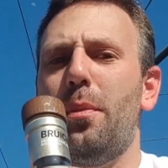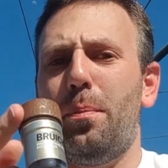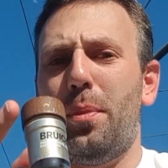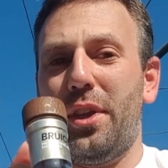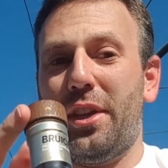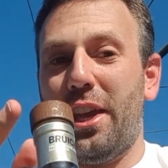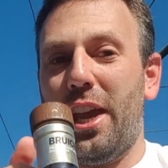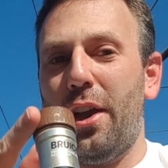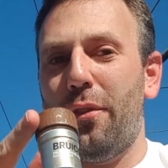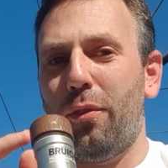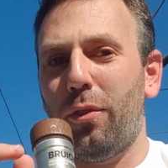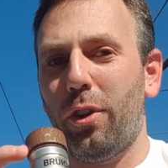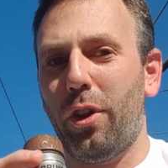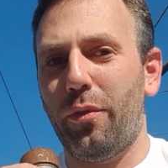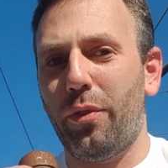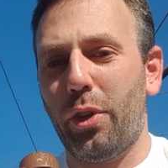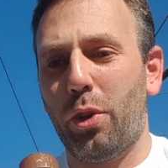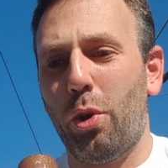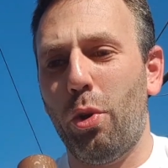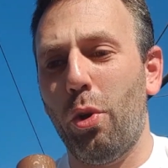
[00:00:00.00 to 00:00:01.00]
be careful of
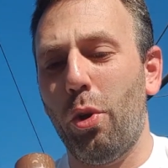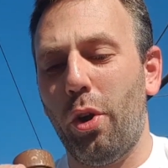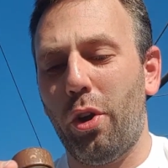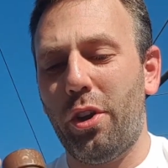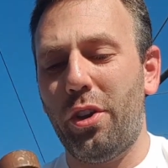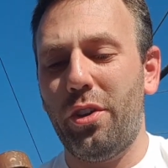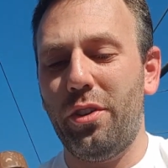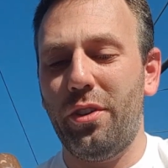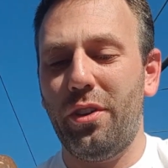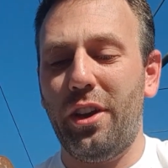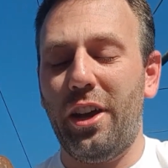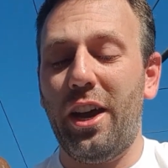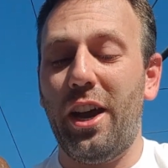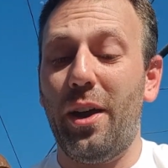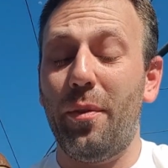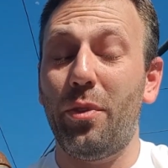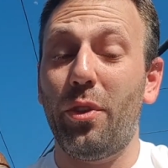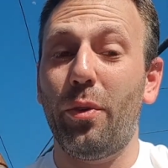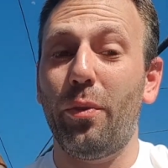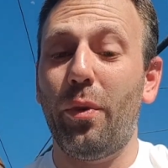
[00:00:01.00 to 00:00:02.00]
the cork.
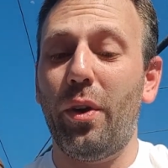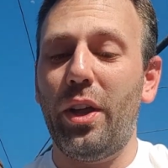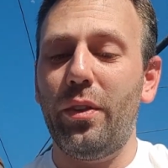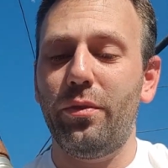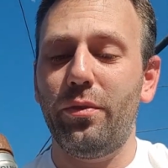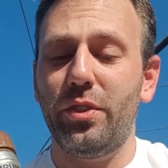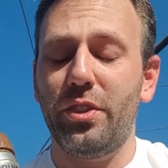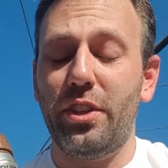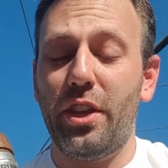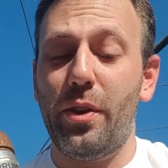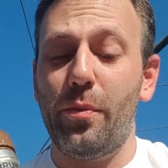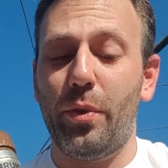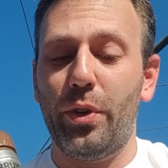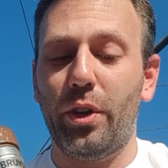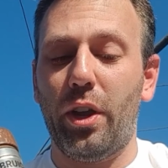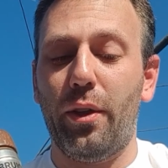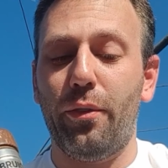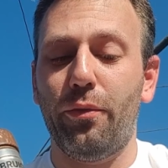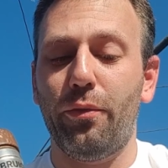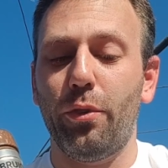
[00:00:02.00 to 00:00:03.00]
When
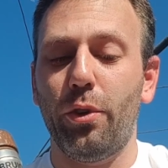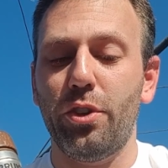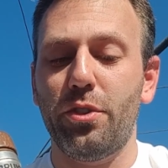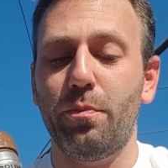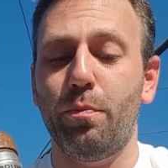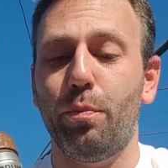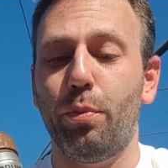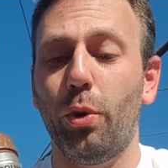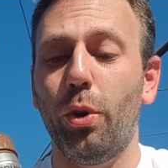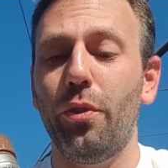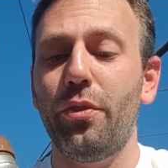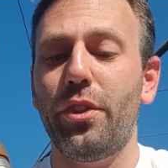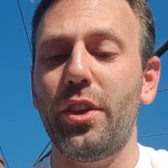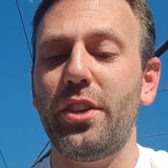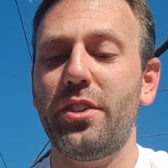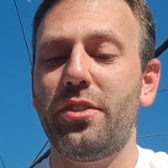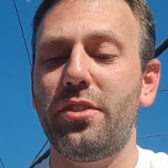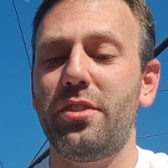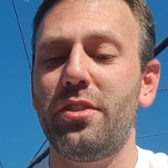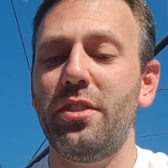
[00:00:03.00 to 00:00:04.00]
I first bought
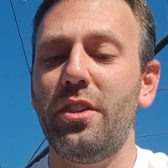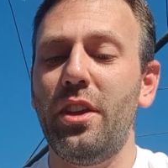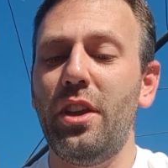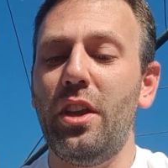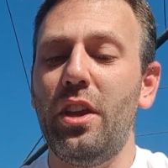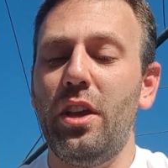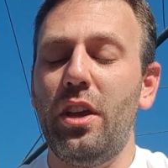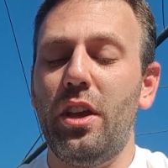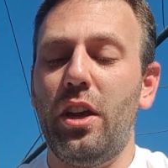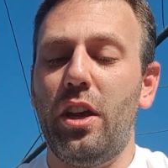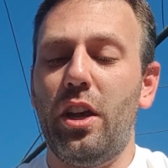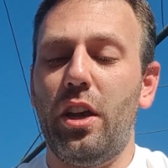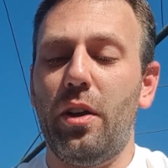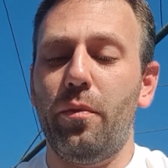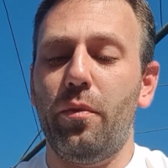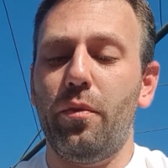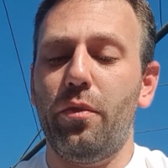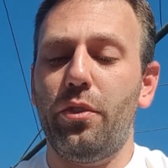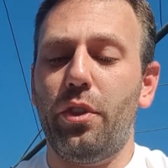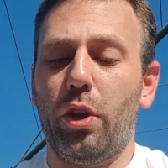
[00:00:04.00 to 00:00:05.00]
this,
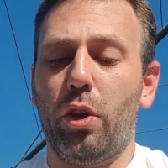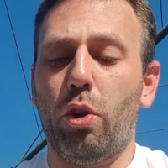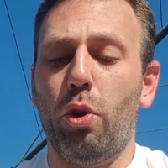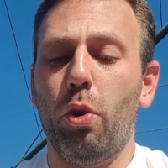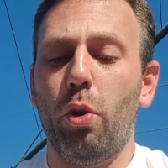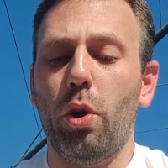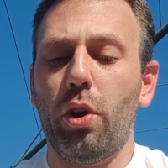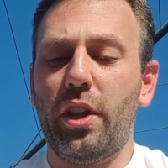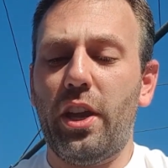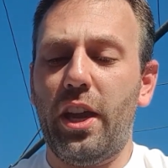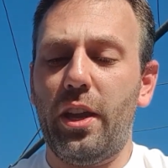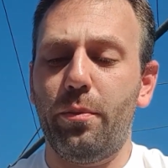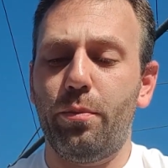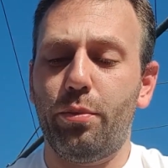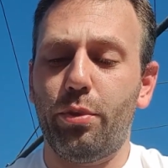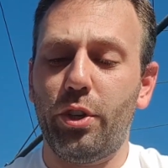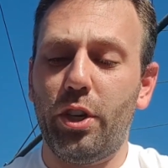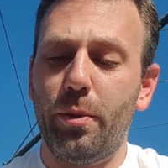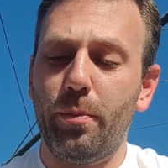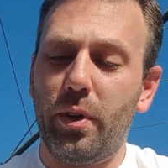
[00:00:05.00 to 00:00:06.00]
the cork had
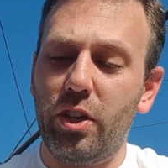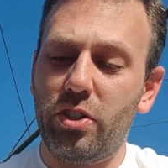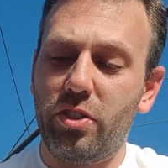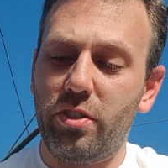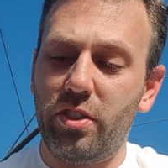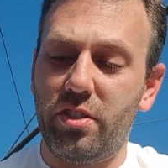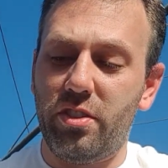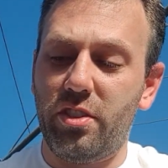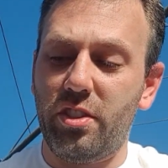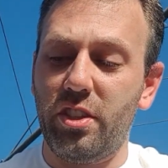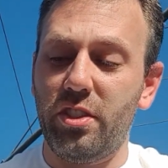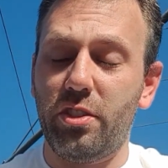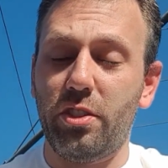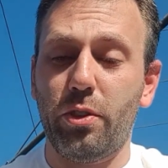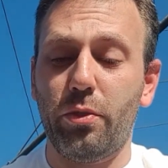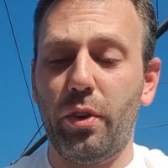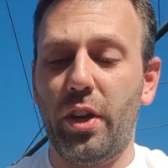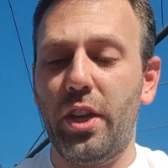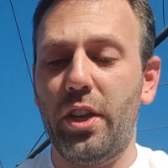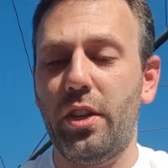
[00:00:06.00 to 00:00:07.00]
pretty much
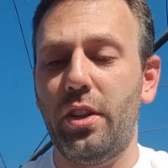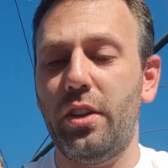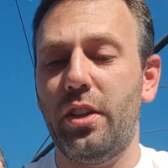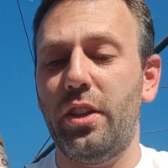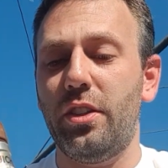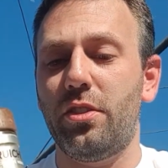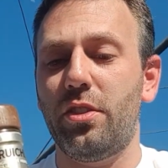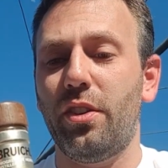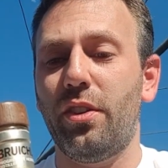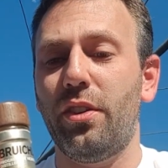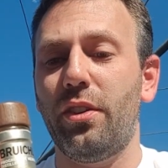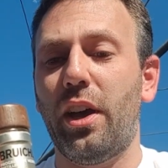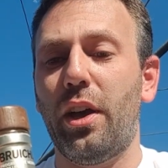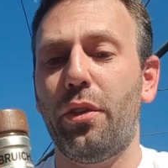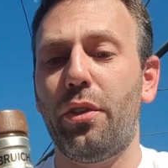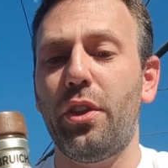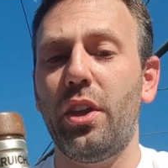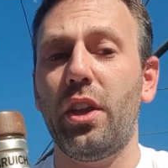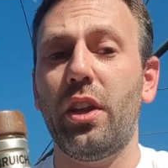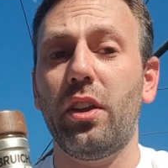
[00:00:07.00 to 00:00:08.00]
disintegrated into
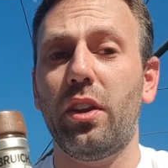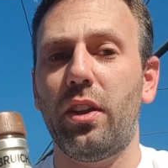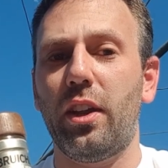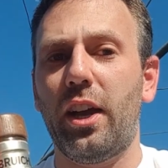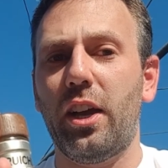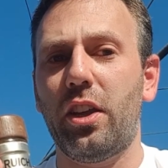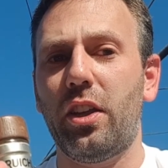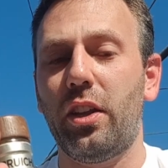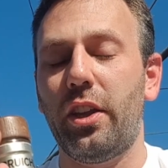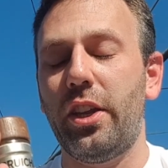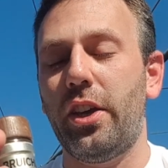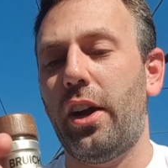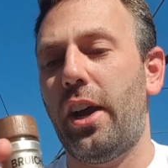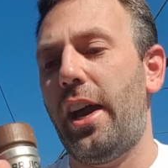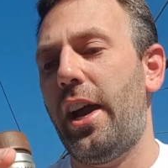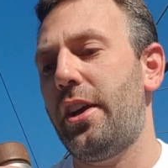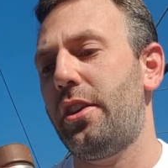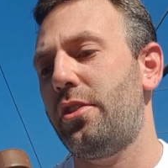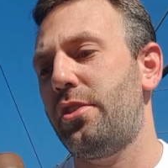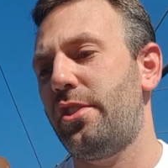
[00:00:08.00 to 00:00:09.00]
nothing. Luckily, I
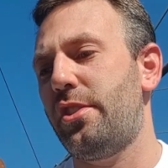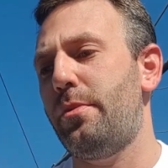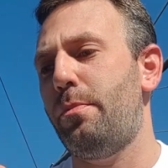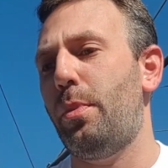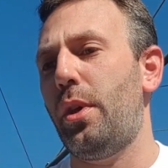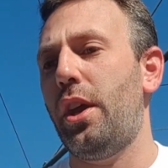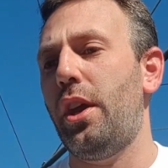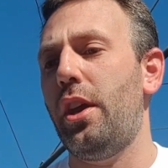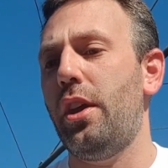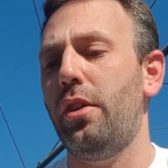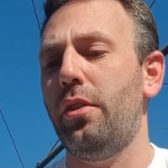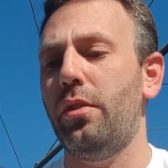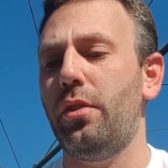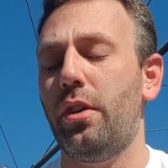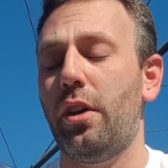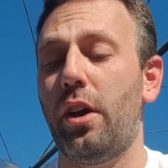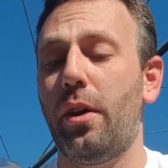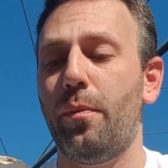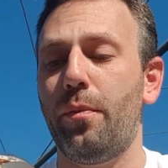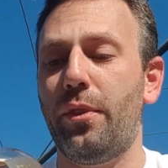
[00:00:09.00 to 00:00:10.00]
had a spare
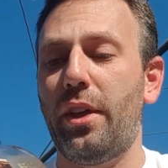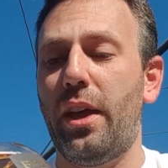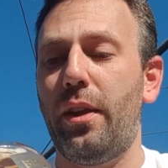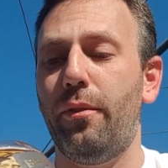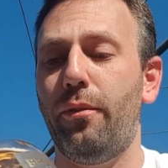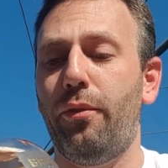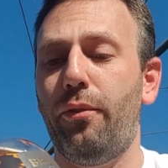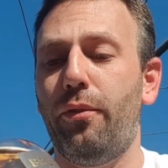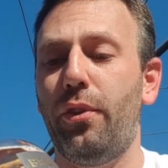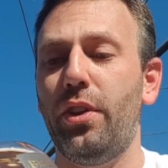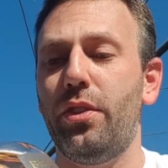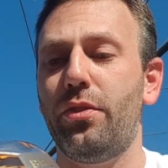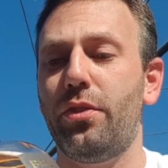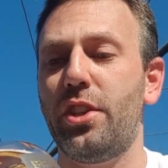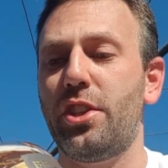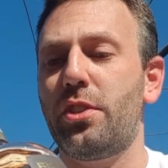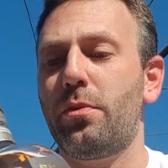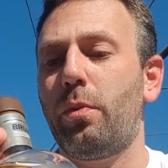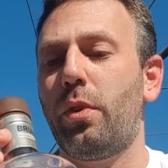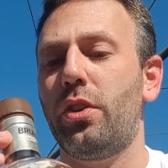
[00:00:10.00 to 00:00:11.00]
that fit
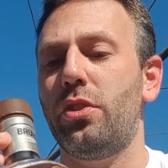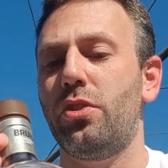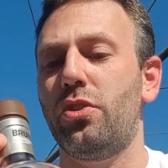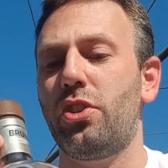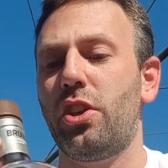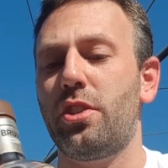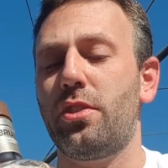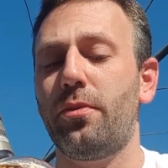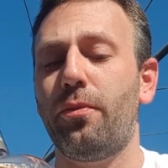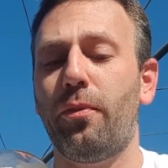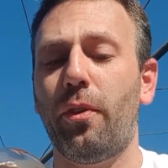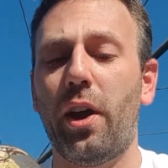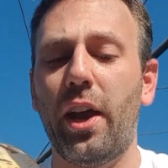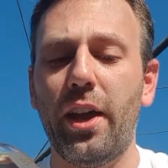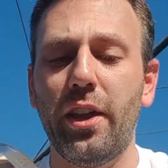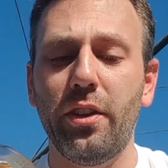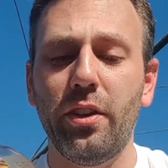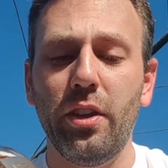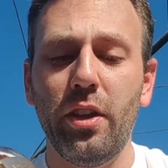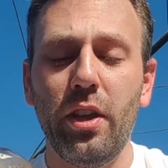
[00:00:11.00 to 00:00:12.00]
this one just
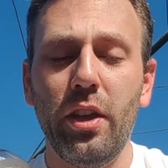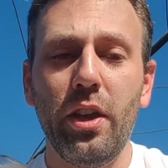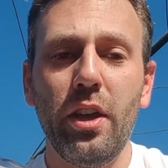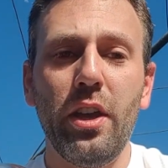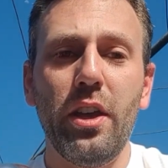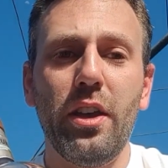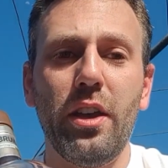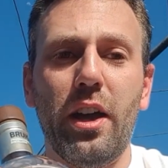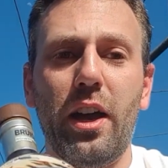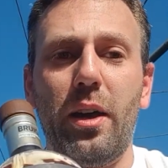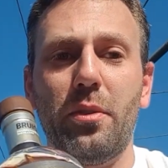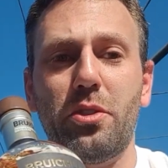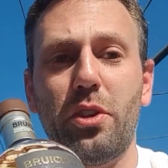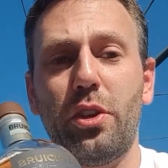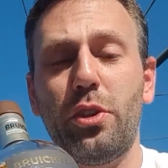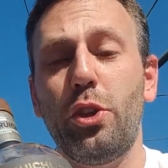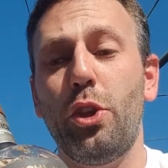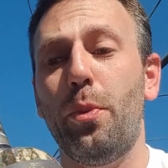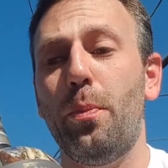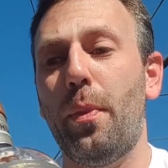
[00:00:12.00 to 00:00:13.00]
fine. So
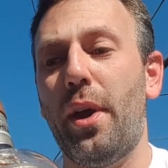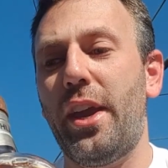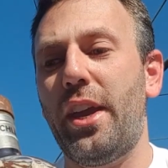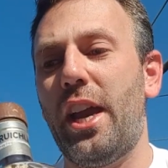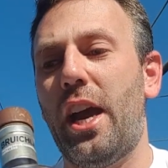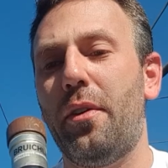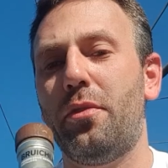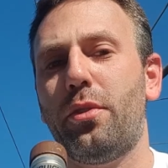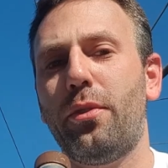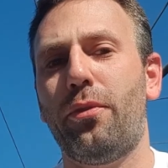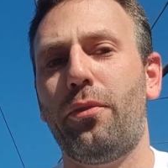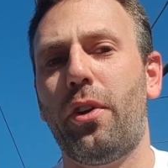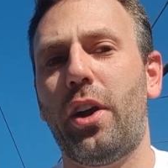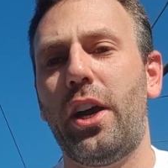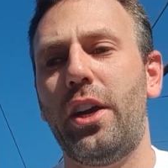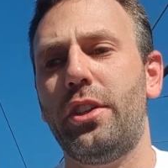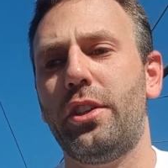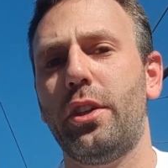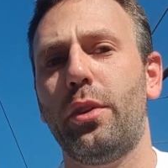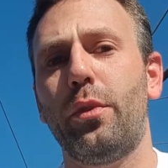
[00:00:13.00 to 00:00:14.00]
you may have to
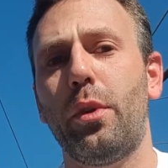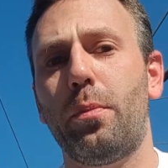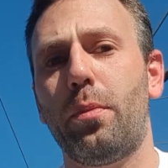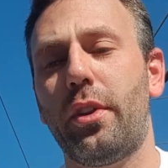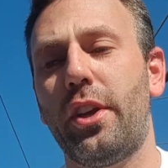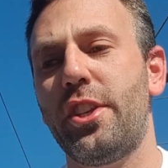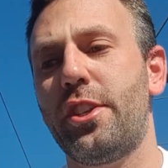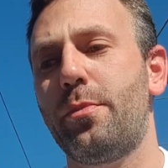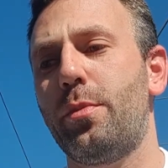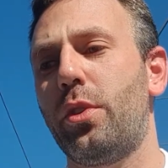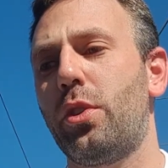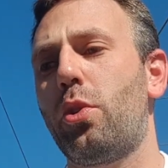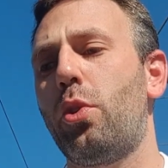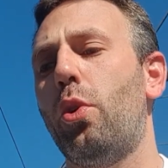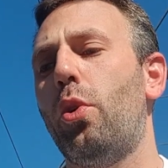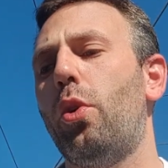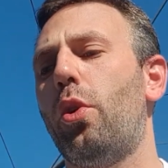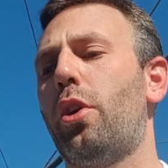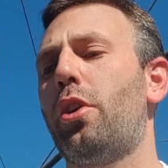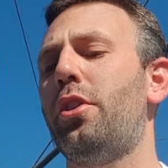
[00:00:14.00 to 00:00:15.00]
find a replacement
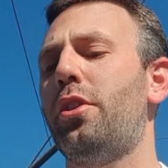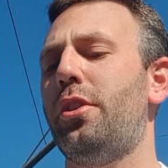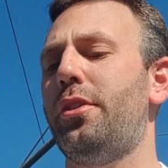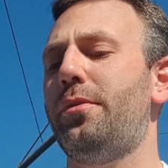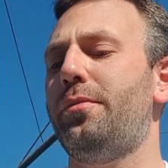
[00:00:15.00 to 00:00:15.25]
cork.